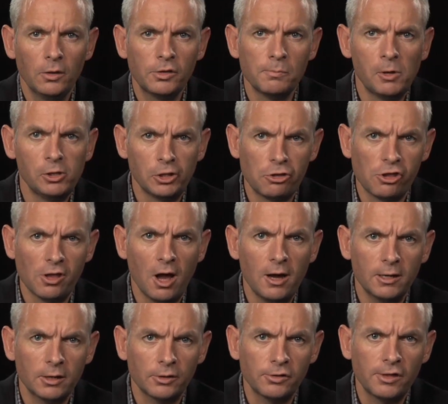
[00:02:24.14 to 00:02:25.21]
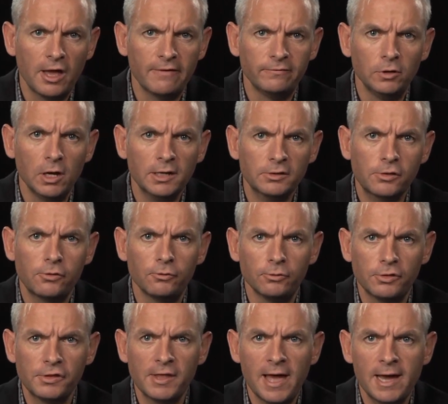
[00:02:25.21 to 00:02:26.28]
Somali jihadists have not stood
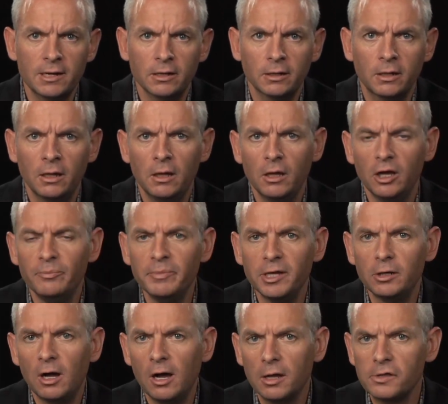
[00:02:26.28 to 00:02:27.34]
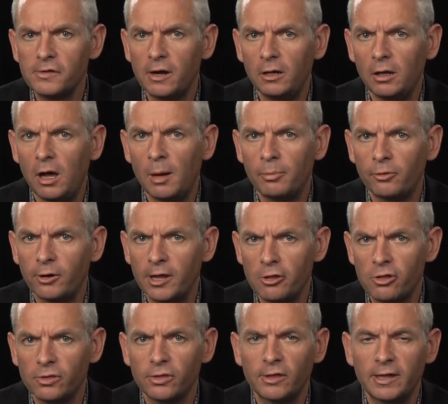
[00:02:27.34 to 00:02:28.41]
static amid hostile
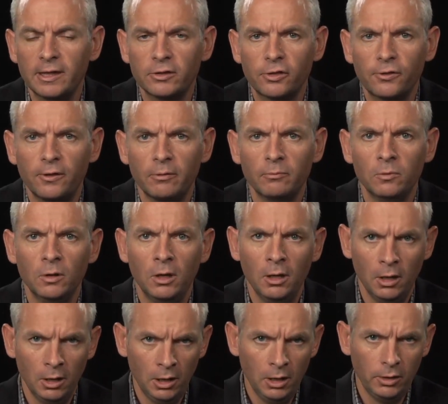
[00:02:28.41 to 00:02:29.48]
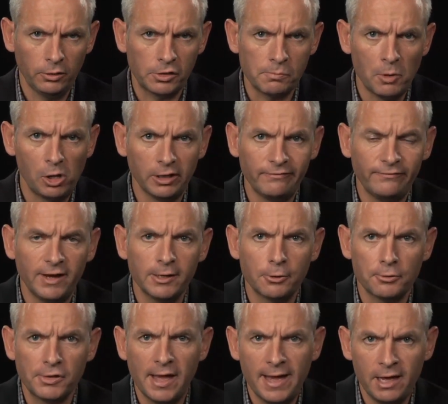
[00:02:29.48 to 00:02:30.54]
operations against them. The Somali
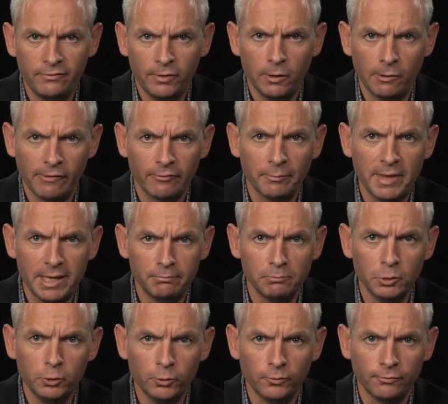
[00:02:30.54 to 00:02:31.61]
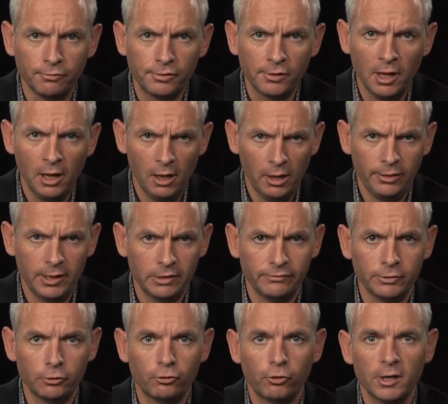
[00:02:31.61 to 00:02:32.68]
fighters have, however, made moves that have
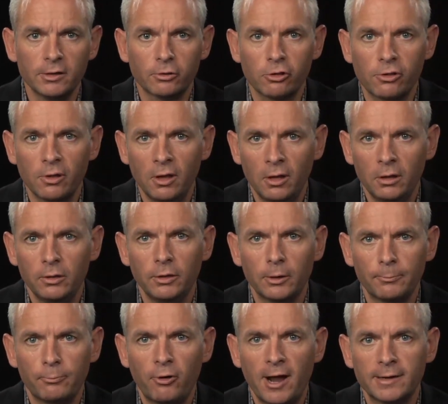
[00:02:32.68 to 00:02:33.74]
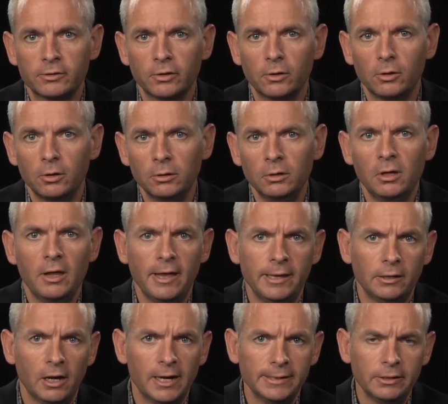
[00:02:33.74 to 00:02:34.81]
entrenched their practical
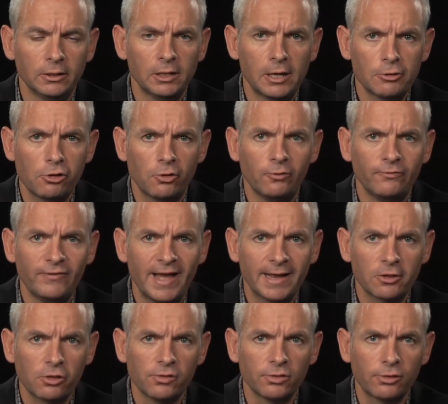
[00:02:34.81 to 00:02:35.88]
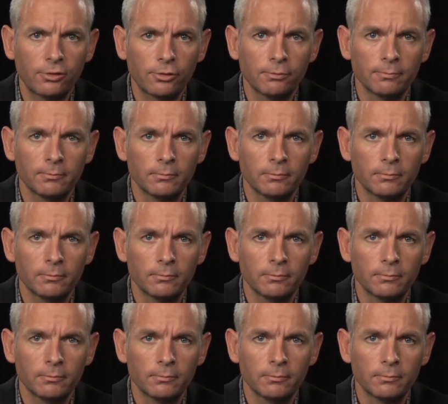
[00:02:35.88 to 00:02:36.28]
and ideological factions,